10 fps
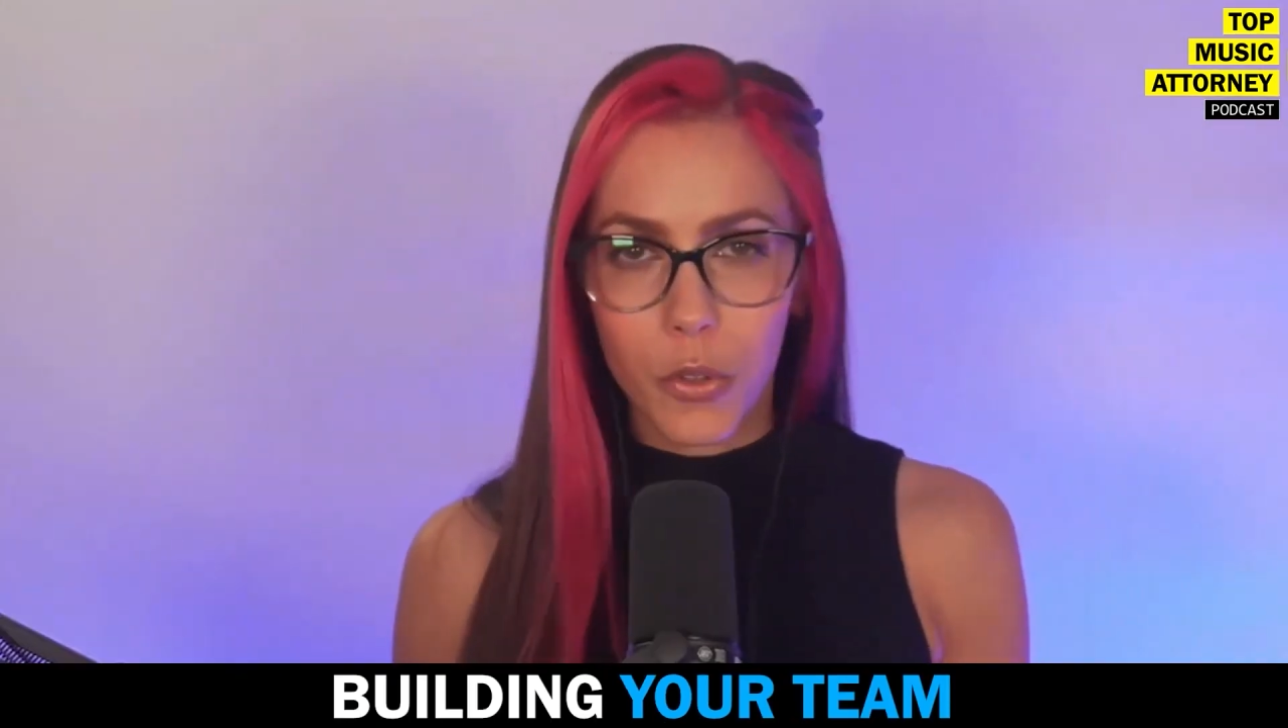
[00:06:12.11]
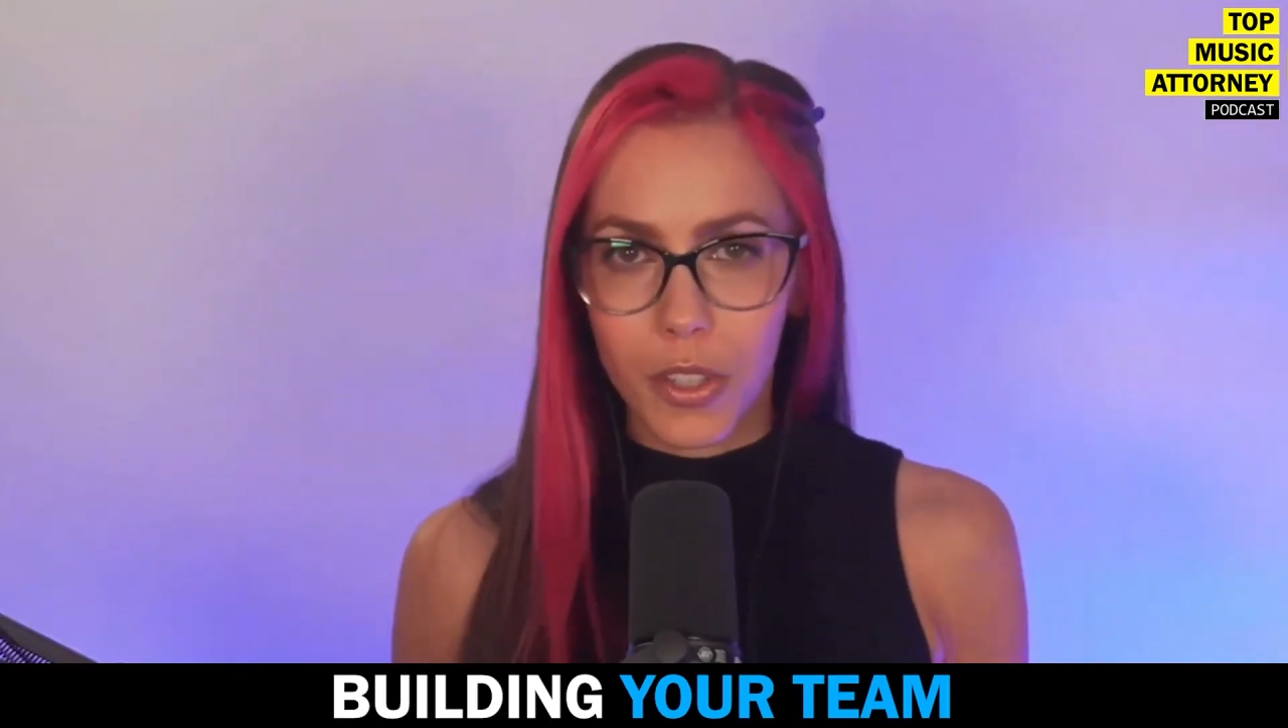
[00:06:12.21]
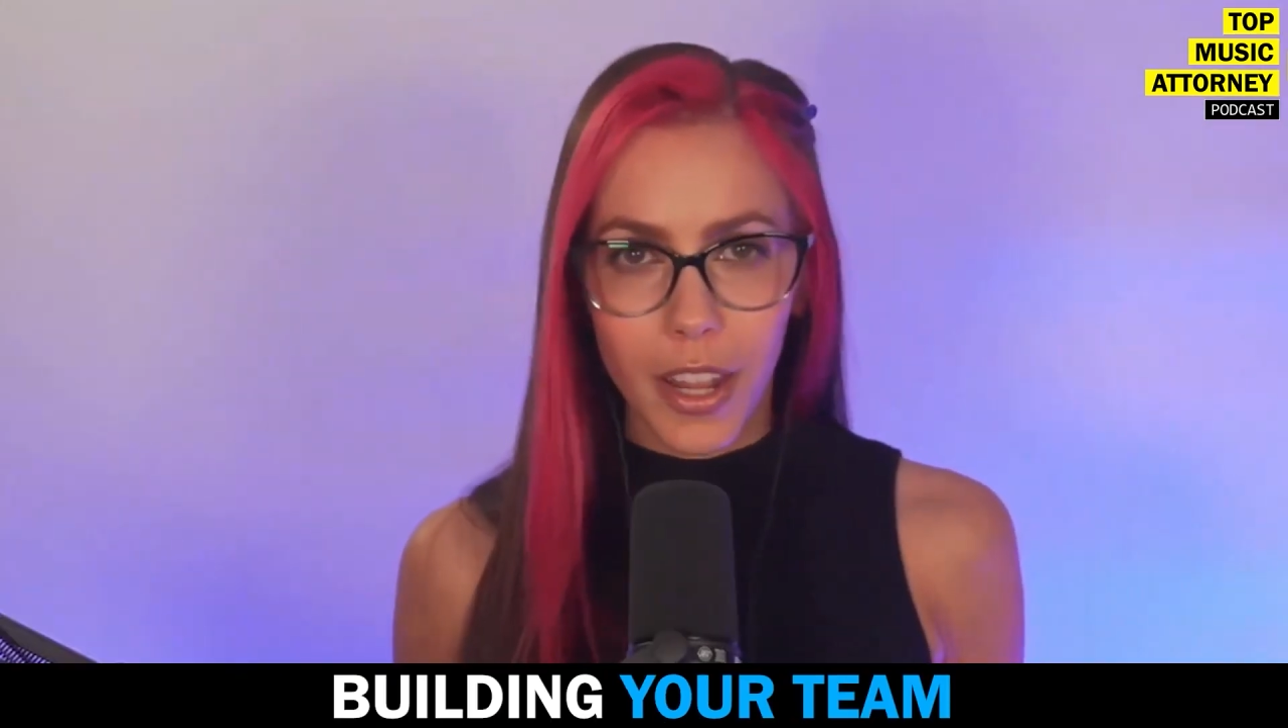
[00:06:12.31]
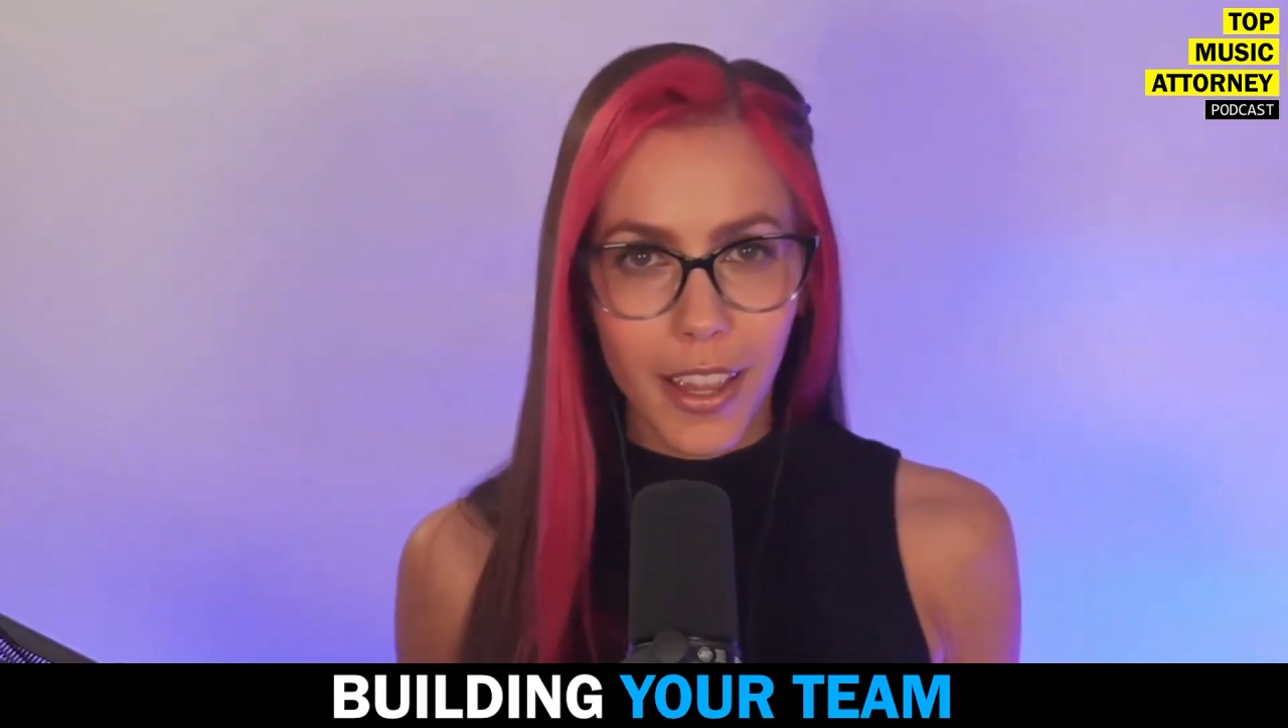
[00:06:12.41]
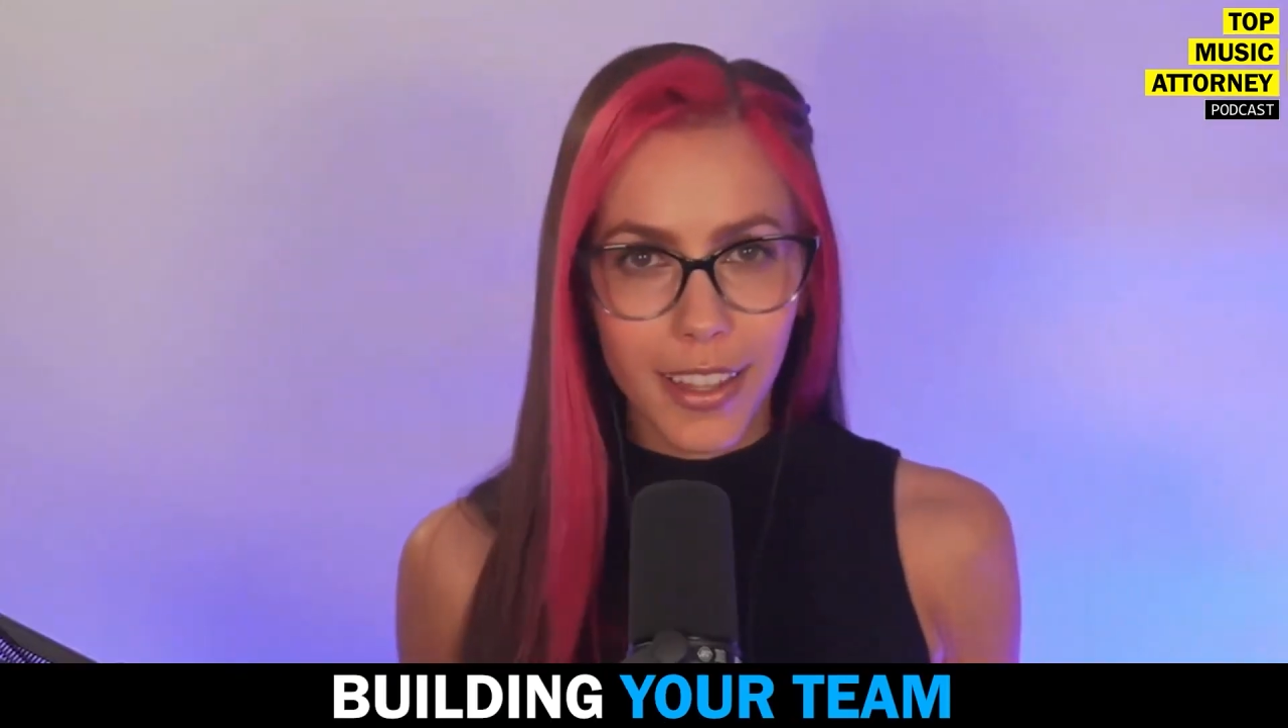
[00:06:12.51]

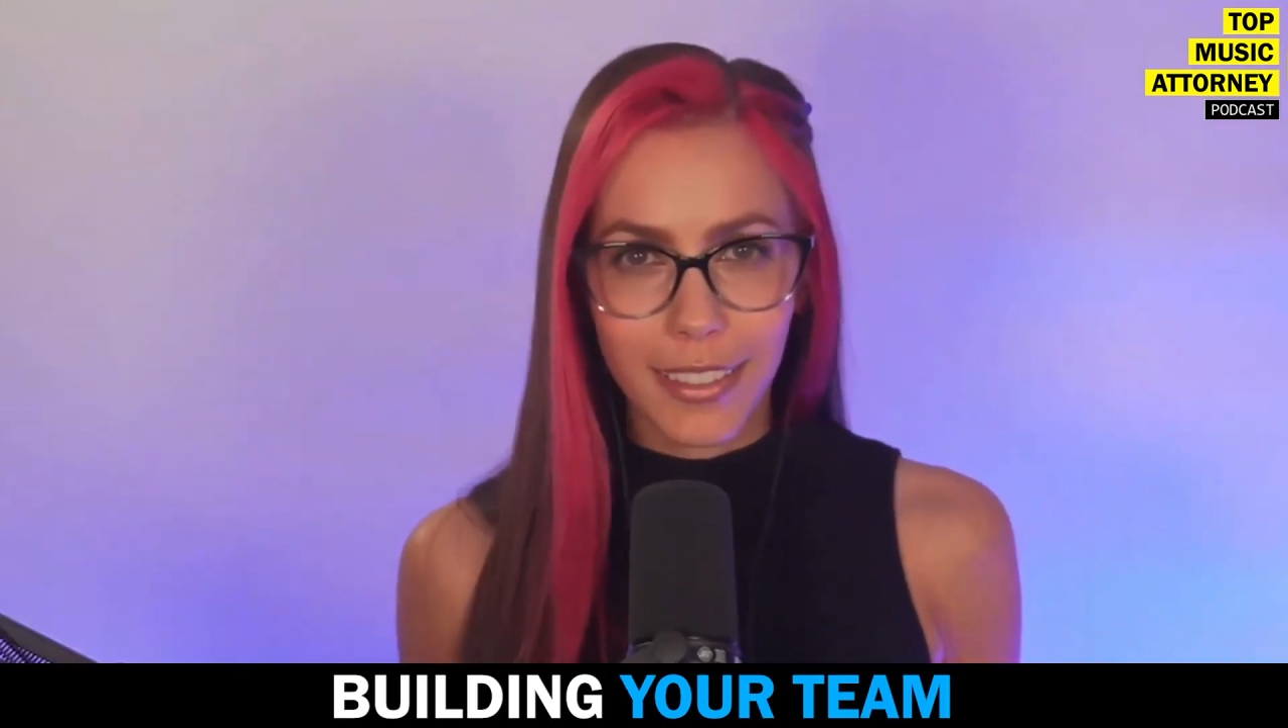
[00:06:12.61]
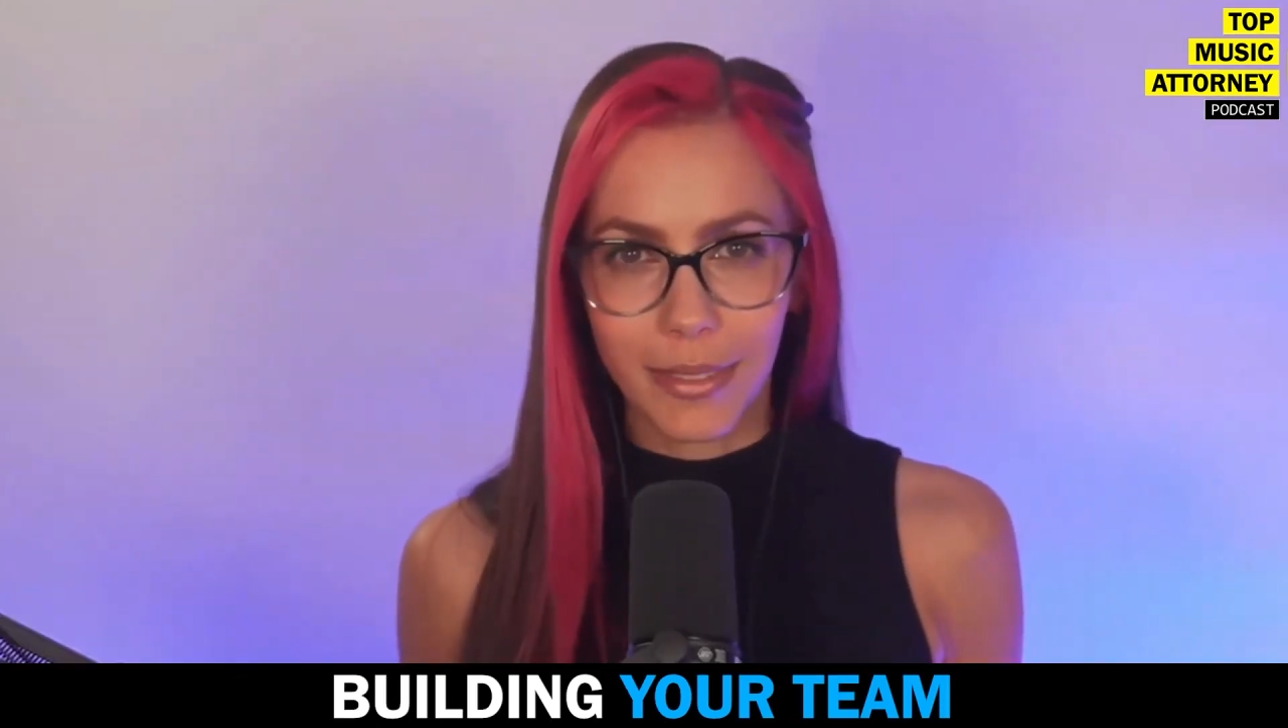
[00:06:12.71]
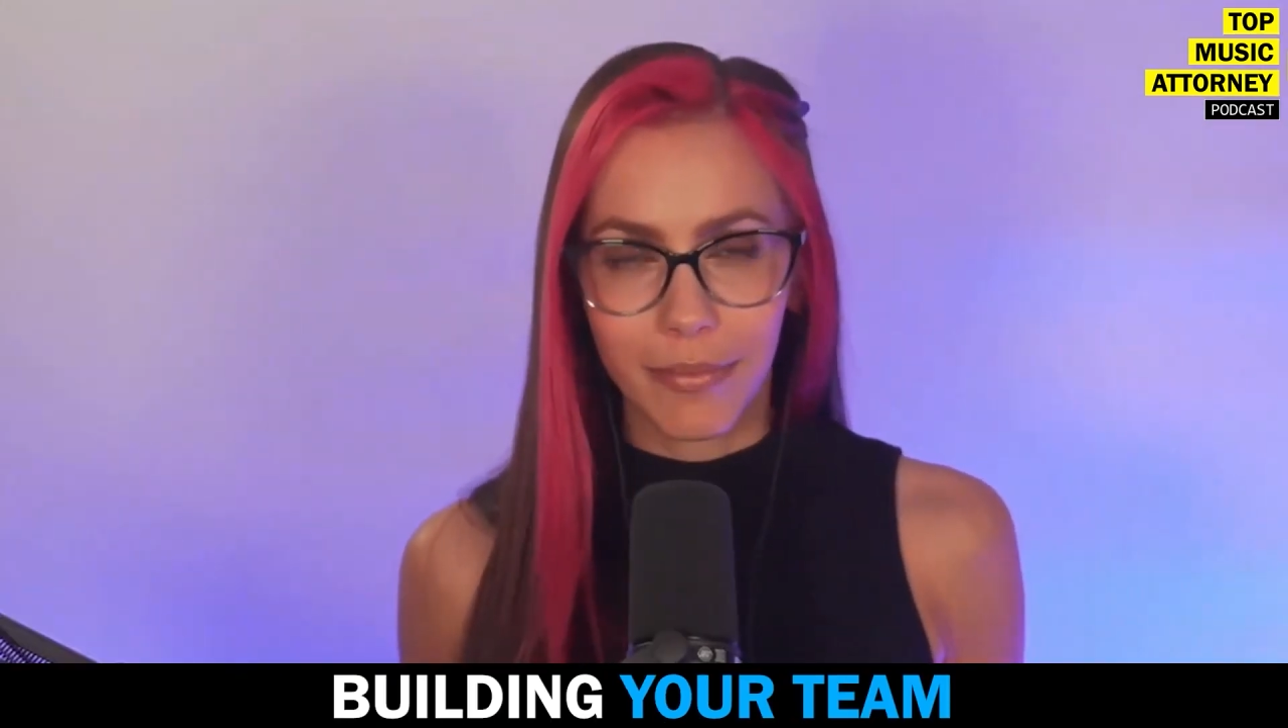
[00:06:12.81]
stay.